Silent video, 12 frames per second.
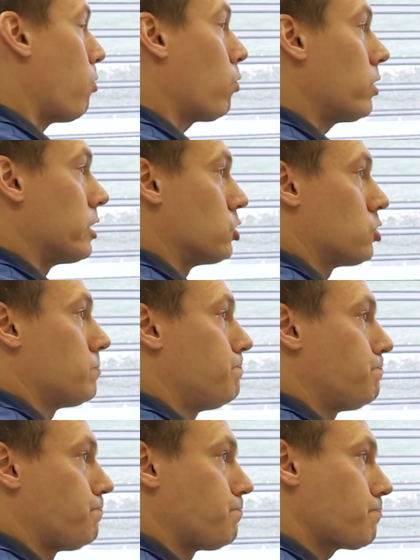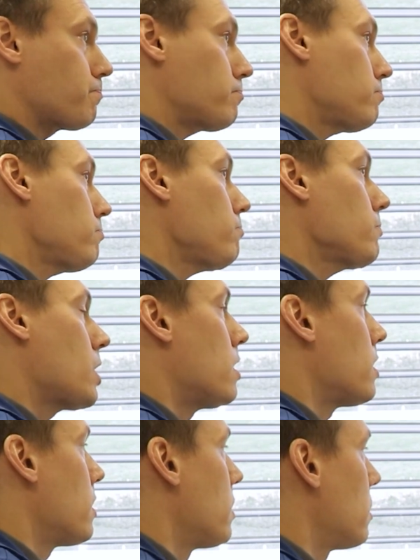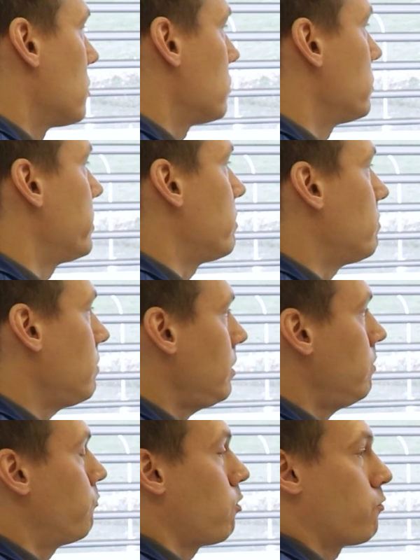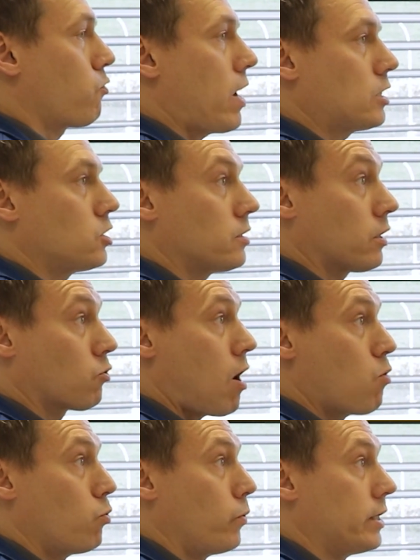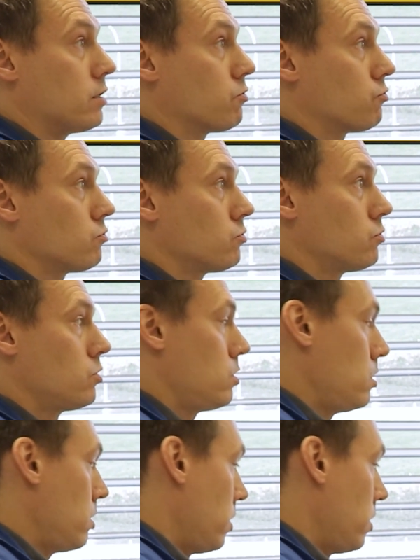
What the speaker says: polish the teeth of ratchet and crown wheels. Okay.